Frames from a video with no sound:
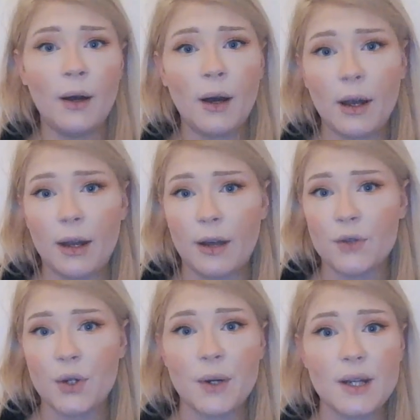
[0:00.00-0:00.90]
I have
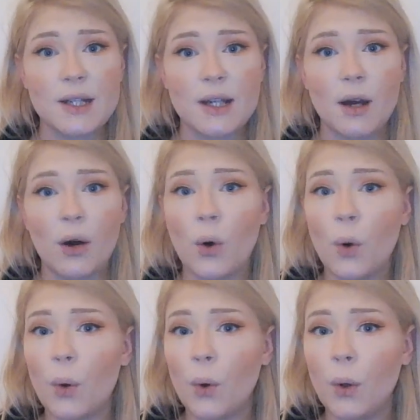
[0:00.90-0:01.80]
no idea, a
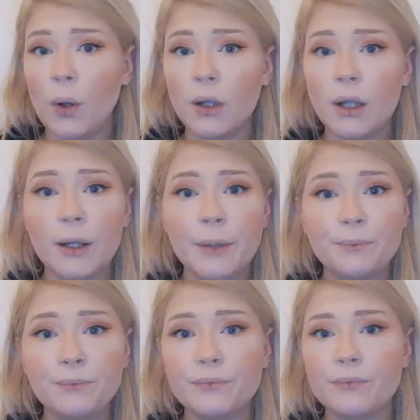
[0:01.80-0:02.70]
whole,
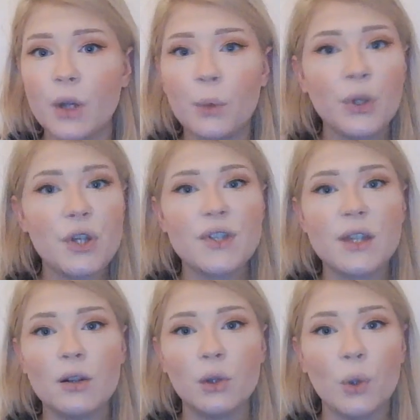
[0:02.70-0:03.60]
we'll use
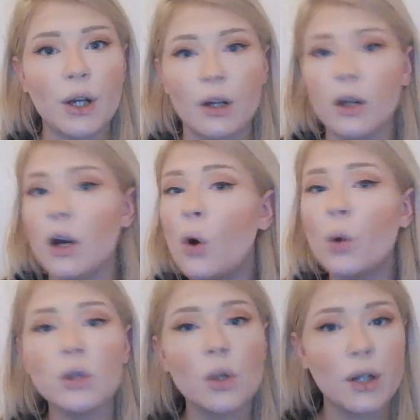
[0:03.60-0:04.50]
the lawyer, a
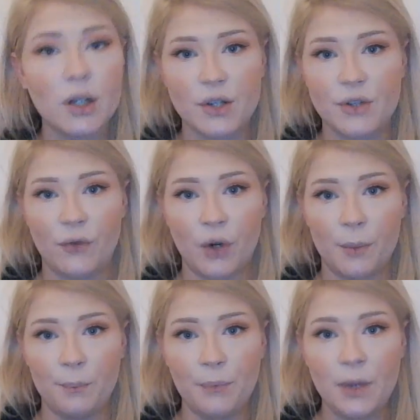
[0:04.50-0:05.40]
whole lawyer's
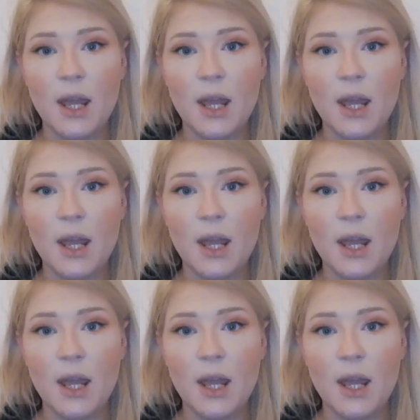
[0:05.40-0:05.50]
firm.